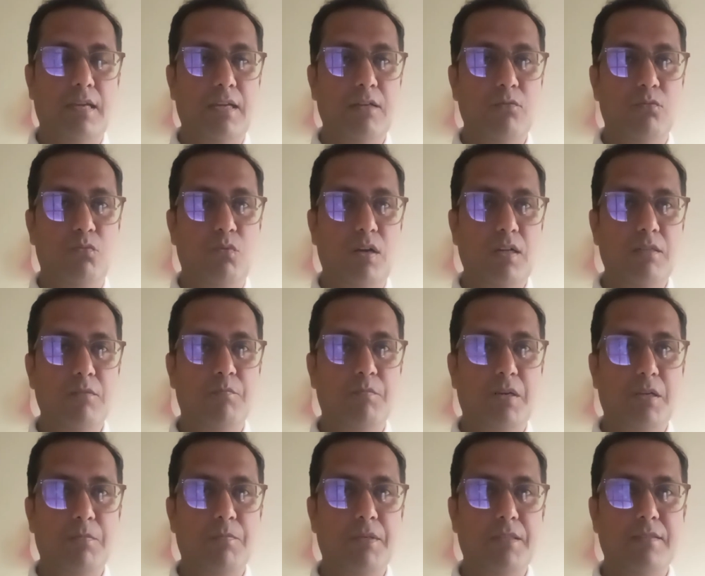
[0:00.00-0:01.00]
and what
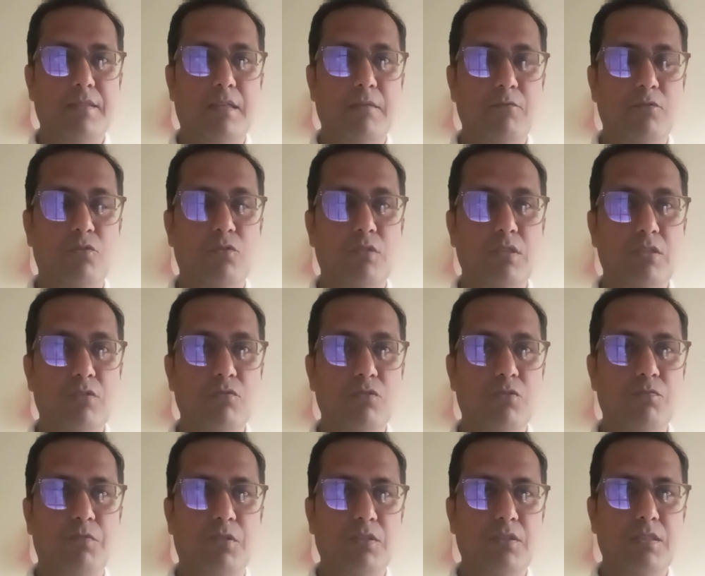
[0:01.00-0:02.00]
purpose I'm going to
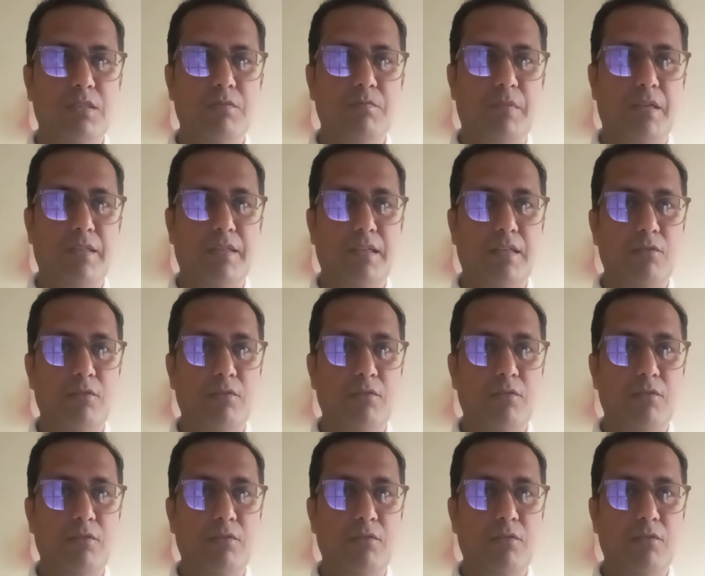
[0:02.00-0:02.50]
use for this money,